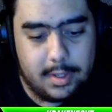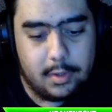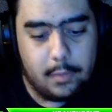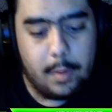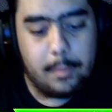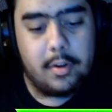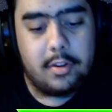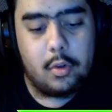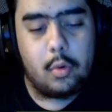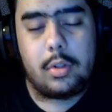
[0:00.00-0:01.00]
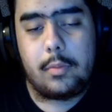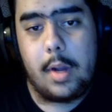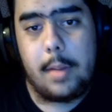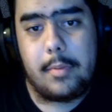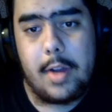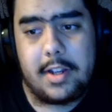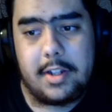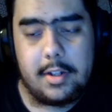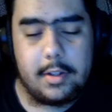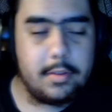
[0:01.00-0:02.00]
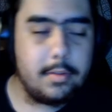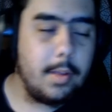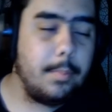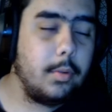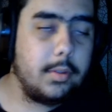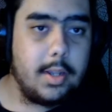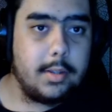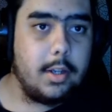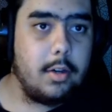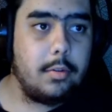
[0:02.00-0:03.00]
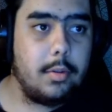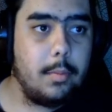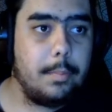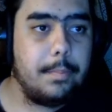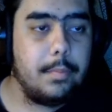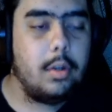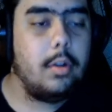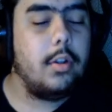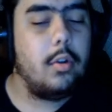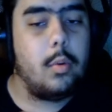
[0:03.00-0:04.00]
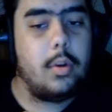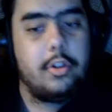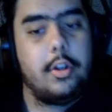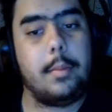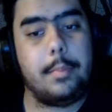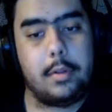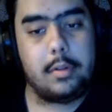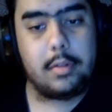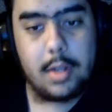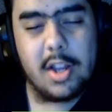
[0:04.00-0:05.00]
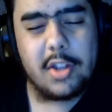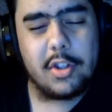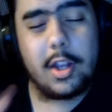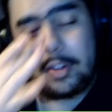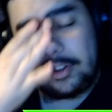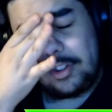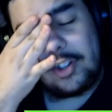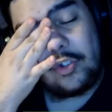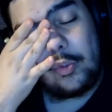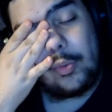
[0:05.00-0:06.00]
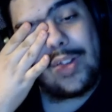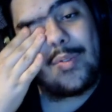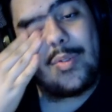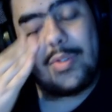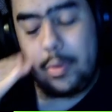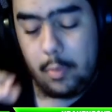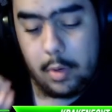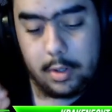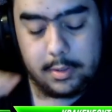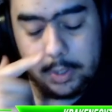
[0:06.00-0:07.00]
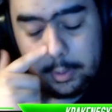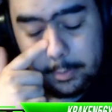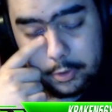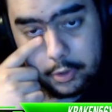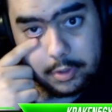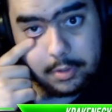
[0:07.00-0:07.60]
So if I press and hold the right bracket, I put that there. So literally don't question it, but you guys can set it to whatever one you want, like I mentioned.